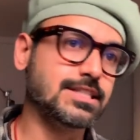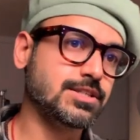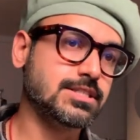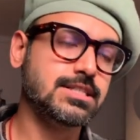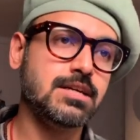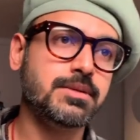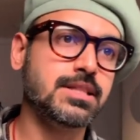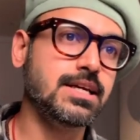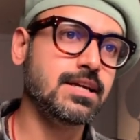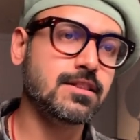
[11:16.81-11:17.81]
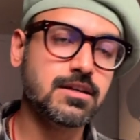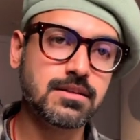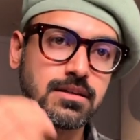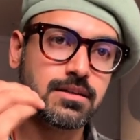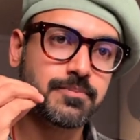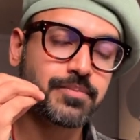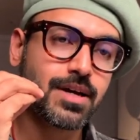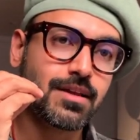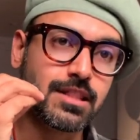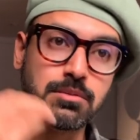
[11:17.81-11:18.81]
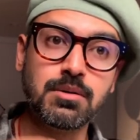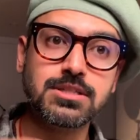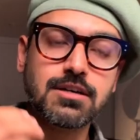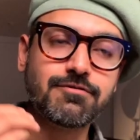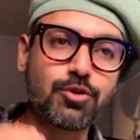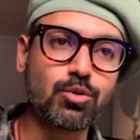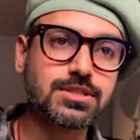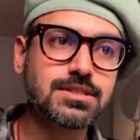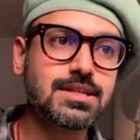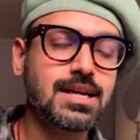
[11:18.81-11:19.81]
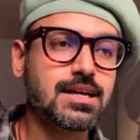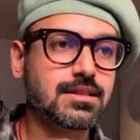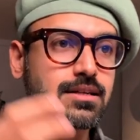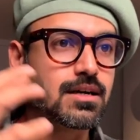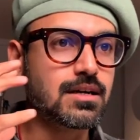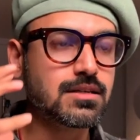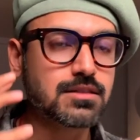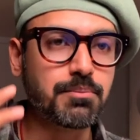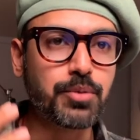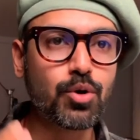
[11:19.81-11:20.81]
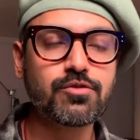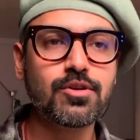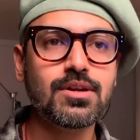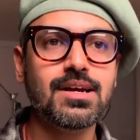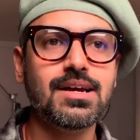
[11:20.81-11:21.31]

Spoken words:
As you can see, I mean, the bubbles are frozen, the colors are beautiful,